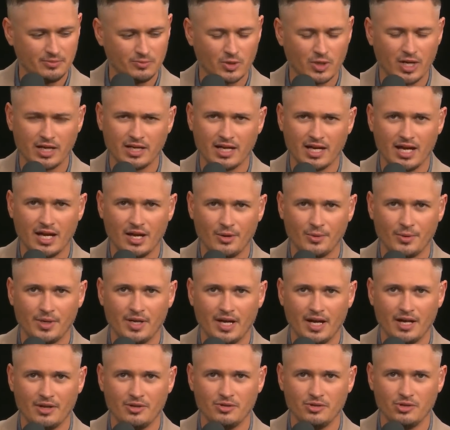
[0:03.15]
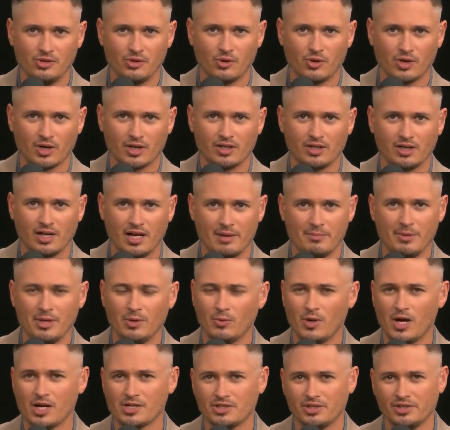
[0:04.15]
right now and not New York. I'm in
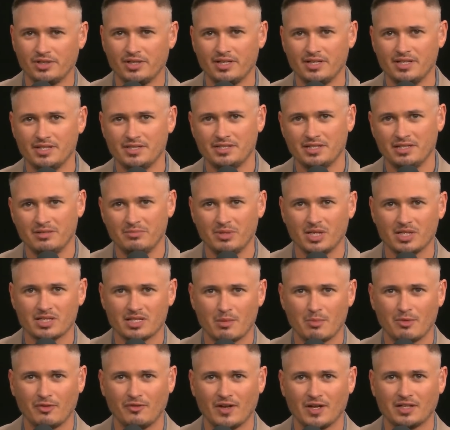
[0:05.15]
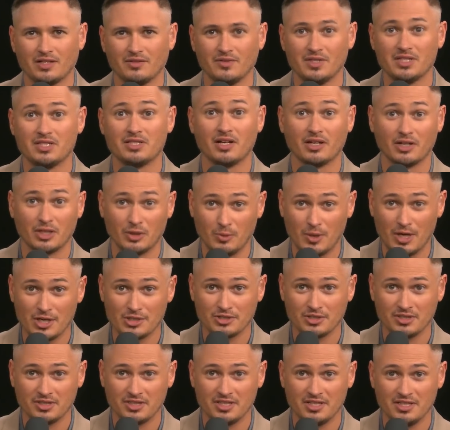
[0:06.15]
Washington, D.C. because I'm effectively stuck in
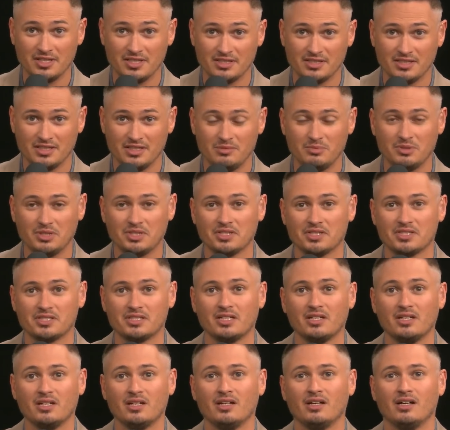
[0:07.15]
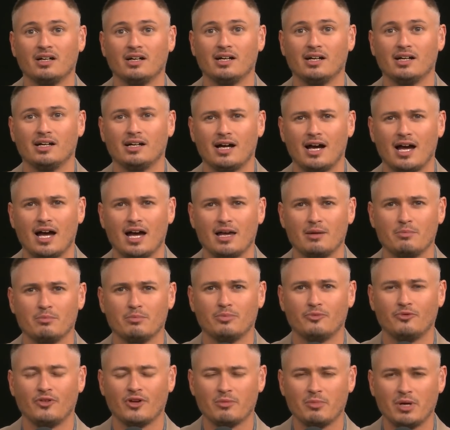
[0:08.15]
Washington, D.C. because uh, I'm
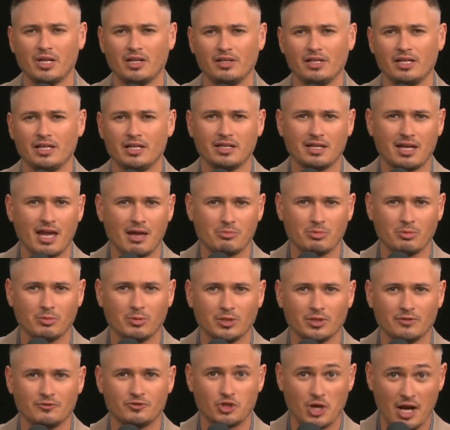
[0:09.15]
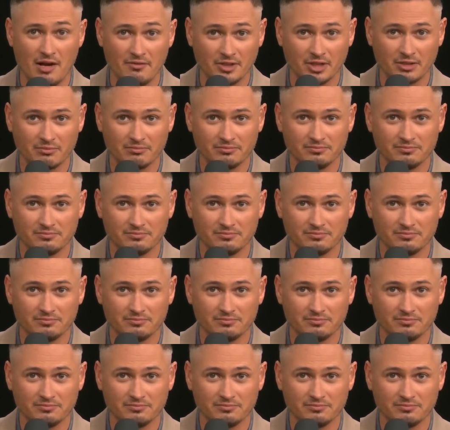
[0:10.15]
fundamentally incapable of driving.